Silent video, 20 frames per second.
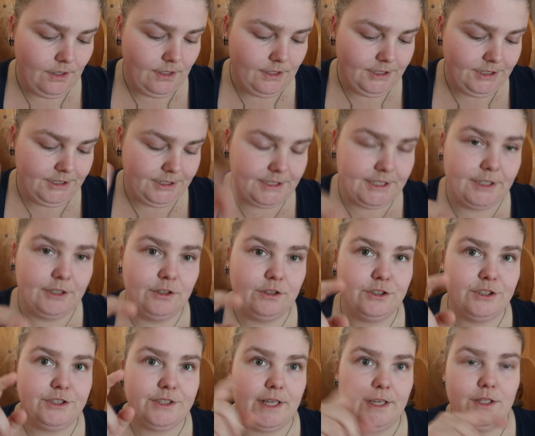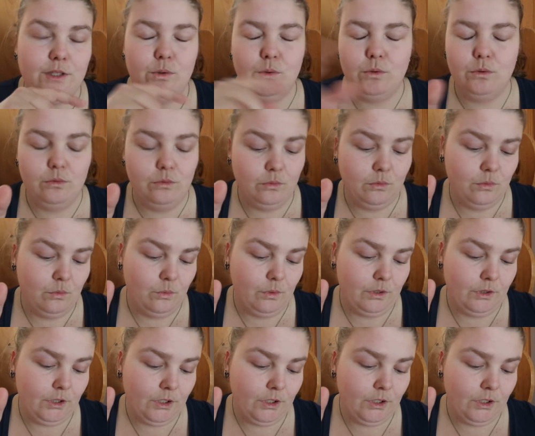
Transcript: skills that you will